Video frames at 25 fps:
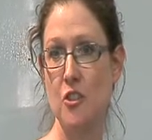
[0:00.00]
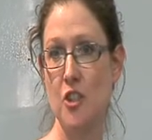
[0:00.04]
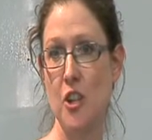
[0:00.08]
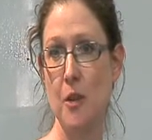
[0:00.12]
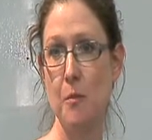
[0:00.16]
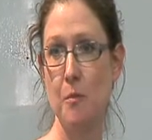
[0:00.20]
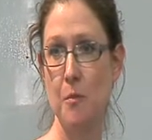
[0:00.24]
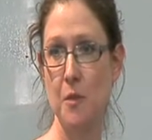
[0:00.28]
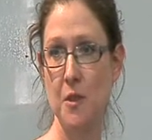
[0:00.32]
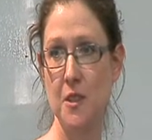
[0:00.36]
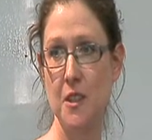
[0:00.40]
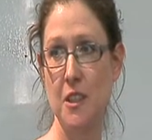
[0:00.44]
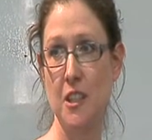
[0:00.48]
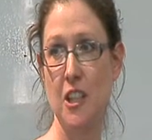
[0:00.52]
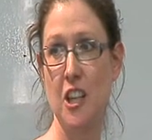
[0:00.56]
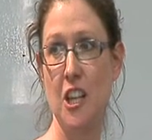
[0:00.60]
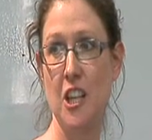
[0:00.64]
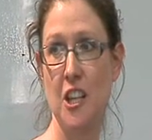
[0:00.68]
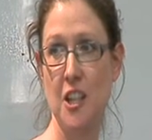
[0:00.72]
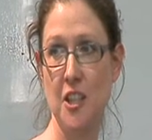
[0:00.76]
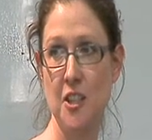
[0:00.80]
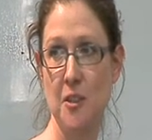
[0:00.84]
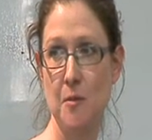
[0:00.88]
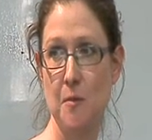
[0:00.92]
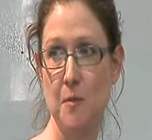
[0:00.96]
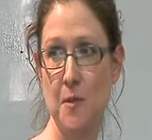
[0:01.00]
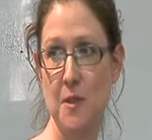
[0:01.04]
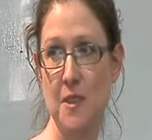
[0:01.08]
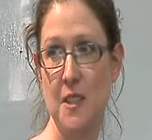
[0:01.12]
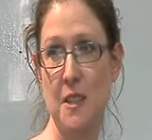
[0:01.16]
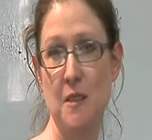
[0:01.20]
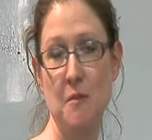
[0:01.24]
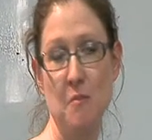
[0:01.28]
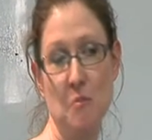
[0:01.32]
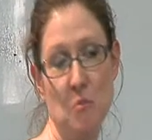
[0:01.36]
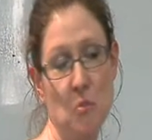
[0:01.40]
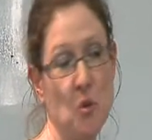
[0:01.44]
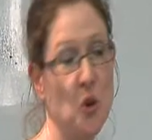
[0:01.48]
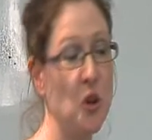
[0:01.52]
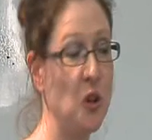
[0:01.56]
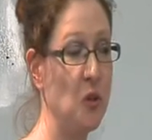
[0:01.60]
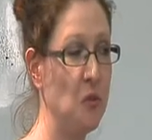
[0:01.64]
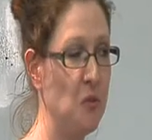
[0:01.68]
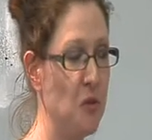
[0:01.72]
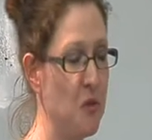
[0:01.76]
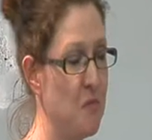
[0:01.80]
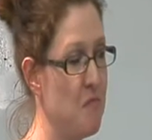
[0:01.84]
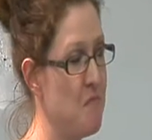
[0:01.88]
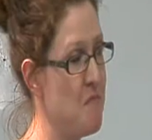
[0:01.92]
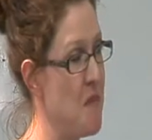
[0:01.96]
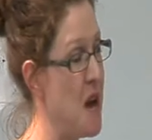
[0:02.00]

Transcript: chips and crisps and boiled and